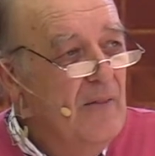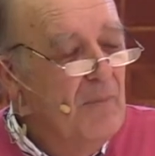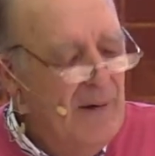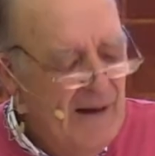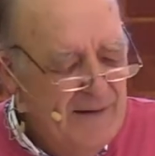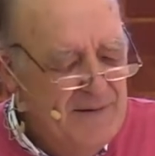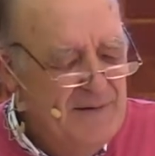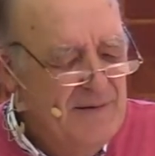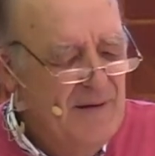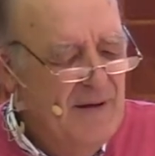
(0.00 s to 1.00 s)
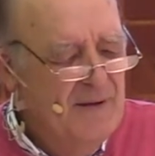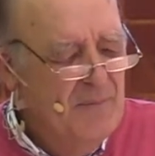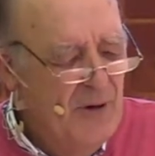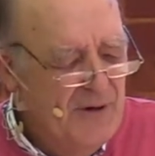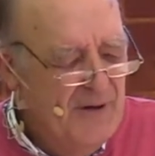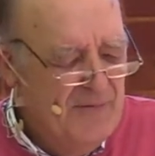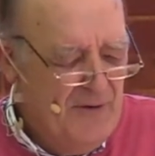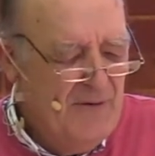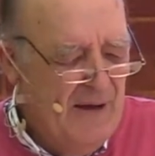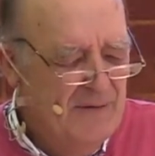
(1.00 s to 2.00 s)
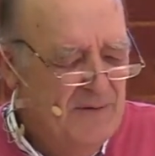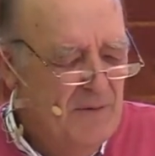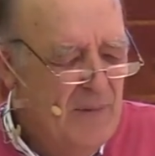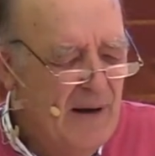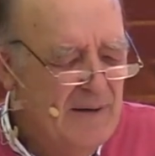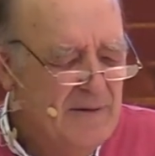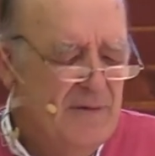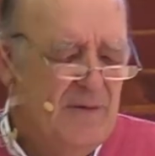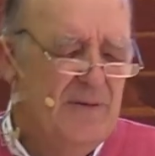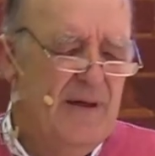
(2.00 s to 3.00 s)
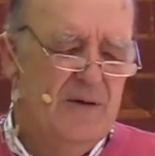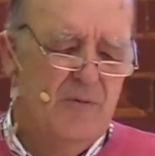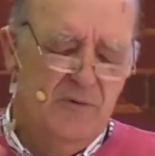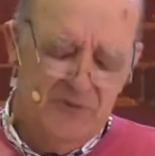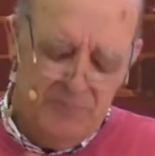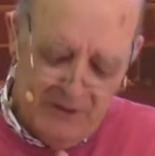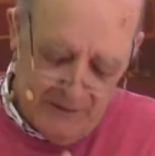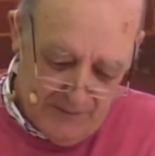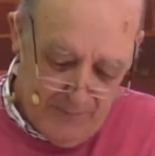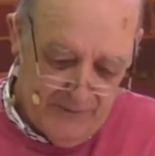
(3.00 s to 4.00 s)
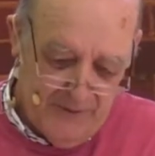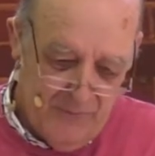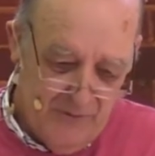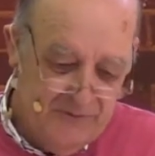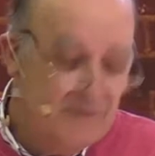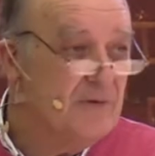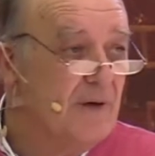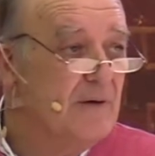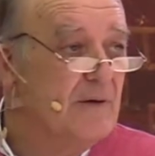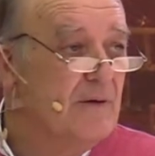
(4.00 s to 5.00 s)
the blood and the body of Christ, the blood that was sprinkled upon the mercy seat